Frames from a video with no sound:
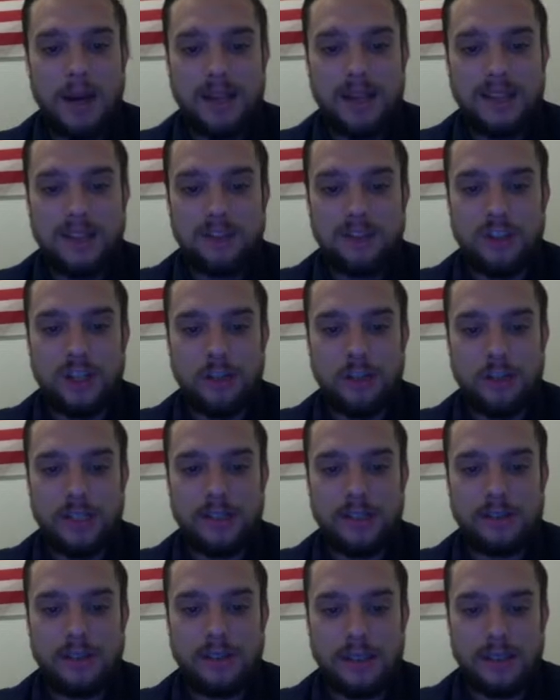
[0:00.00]
to
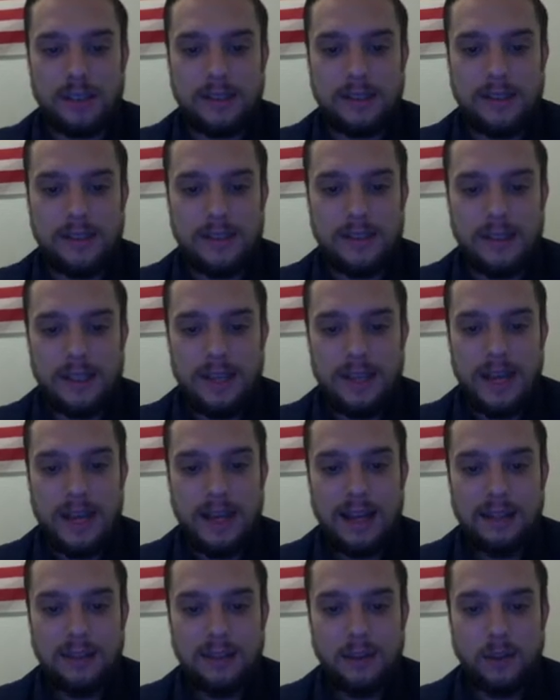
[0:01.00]
generate leads,
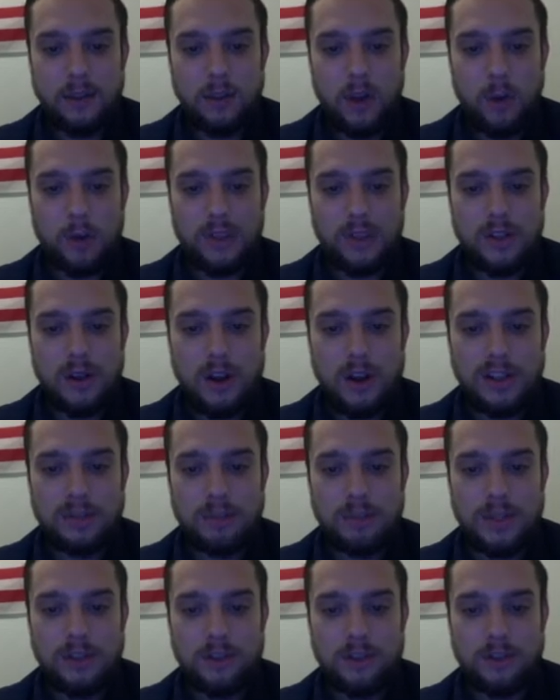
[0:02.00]
and the lowest cost
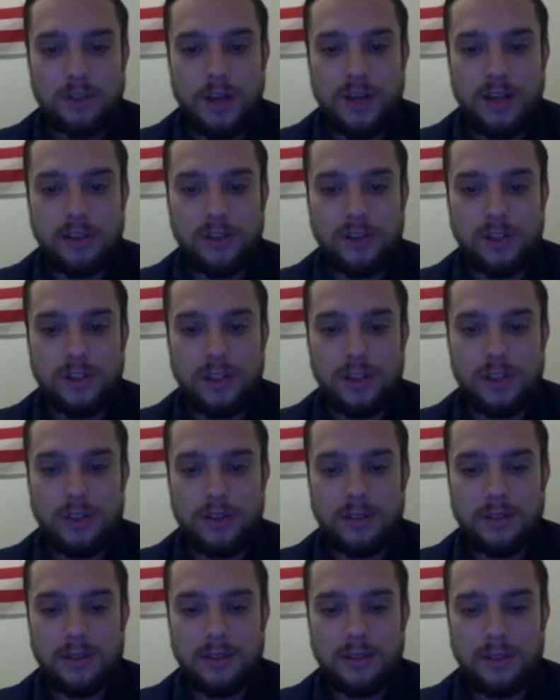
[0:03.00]
bid strategy
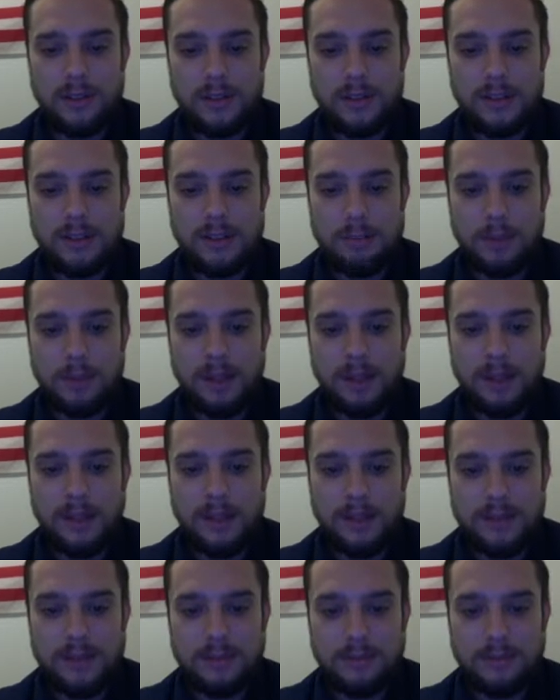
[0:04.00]
is in
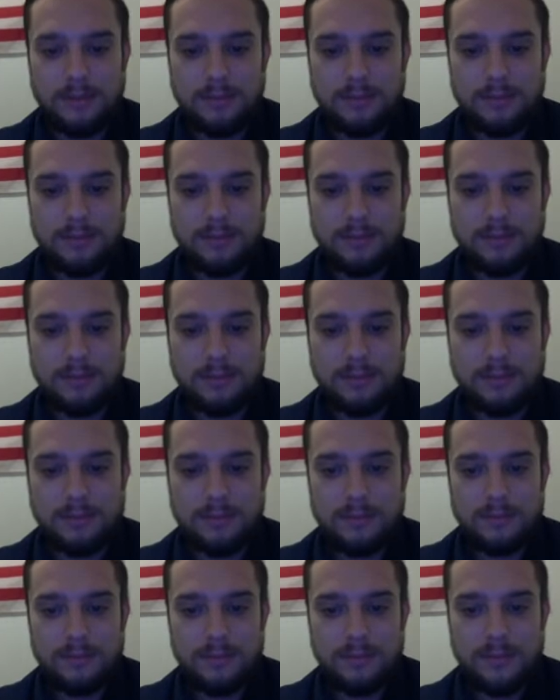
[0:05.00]
place.
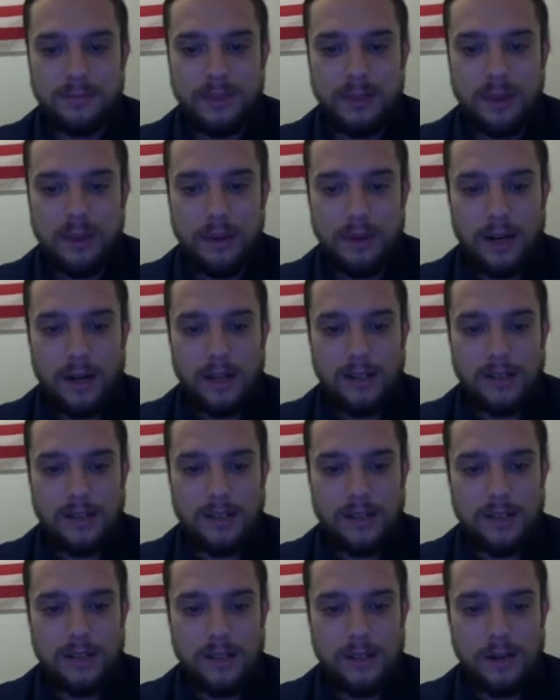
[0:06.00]
All right,
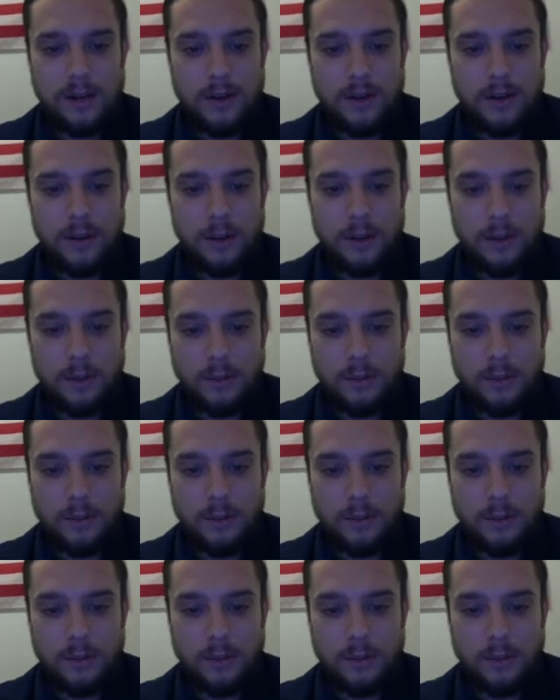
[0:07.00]
so